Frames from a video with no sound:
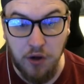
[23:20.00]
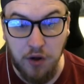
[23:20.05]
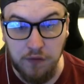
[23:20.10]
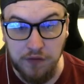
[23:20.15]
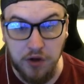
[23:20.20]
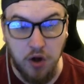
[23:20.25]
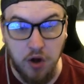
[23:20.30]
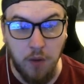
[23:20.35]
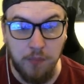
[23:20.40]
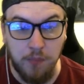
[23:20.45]

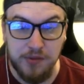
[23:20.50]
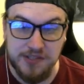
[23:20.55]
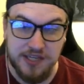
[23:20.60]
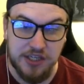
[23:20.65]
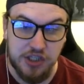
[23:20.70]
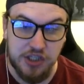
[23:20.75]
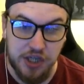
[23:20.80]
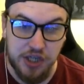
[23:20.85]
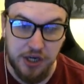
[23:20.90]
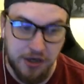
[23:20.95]
the
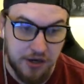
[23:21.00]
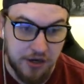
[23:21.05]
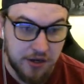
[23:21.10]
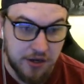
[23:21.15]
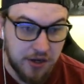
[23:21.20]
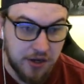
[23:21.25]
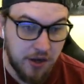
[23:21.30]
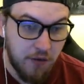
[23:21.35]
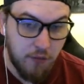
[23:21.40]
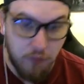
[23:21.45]
competition.
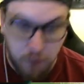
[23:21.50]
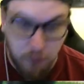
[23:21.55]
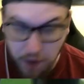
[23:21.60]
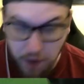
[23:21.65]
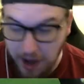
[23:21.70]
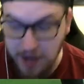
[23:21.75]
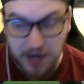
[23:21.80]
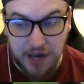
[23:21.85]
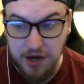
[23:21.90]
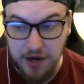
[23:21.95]

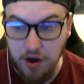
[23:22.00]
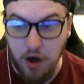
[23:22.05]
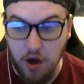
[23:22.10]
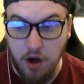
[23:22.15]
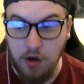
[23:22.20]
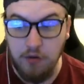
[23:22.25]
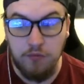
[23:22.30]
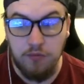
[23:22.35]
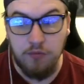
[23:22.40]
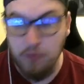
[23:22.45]
Really
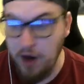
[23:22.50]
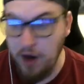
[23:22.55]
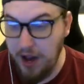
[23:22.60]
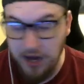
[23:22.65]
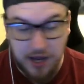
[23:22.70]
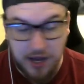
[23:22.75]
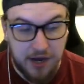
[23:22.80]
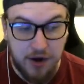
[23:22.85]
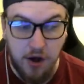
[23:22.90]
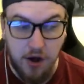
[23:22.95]
not.
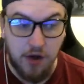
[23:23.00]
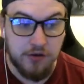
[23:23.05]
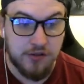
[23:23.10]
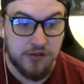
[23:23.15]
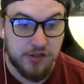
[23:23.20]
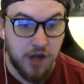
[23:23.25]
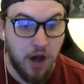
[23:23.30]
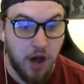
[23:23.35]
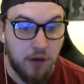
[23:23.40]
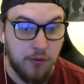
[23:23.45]
Really not.
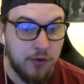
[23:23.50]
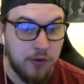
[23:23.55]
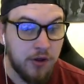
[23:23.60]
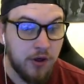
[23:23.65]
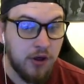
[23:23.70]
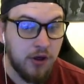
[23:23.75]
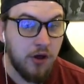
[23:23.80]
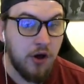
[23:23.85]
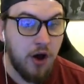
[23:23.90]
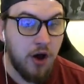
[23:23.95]
So,
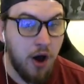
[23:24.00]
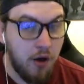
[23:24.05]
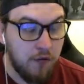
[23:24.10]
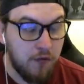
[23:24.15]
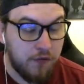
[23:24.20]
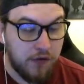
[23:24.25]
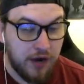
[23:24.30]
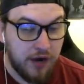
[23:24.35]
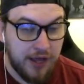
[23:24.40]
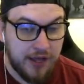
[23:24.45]

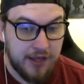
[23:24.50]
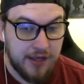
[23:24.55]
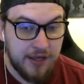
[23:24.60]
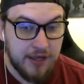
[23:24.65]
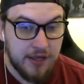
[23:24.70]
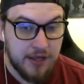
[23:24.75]
hopefully,